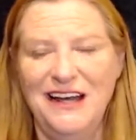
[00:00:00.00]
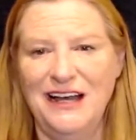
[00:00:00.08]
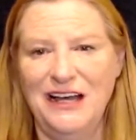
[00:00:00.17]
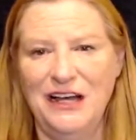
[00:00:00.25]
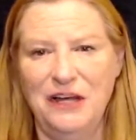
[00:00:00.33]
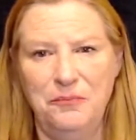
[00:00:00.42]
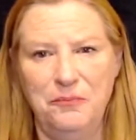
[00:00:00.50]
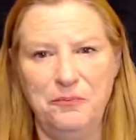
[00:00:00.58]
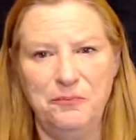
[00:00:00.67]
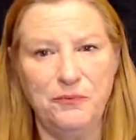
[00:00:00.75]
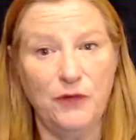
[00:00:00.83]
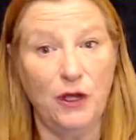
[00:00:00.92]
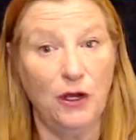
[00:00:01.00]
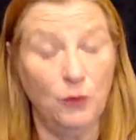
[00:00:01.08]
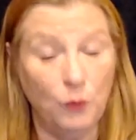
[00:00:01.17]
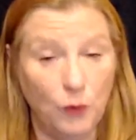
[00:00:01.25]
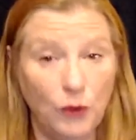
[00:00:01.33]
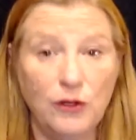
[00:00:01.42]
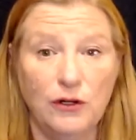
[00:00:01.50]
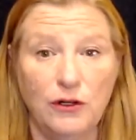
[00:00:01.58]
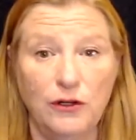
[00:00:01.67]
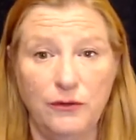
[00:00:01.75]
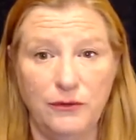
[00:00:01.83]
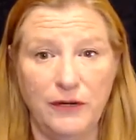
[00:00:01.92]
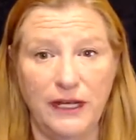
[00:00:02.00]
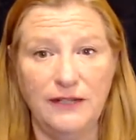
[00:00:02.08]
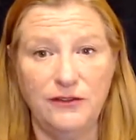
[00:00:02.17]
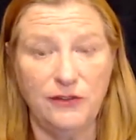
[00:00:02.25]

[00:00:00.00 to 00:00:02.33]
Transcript: um, our world, right?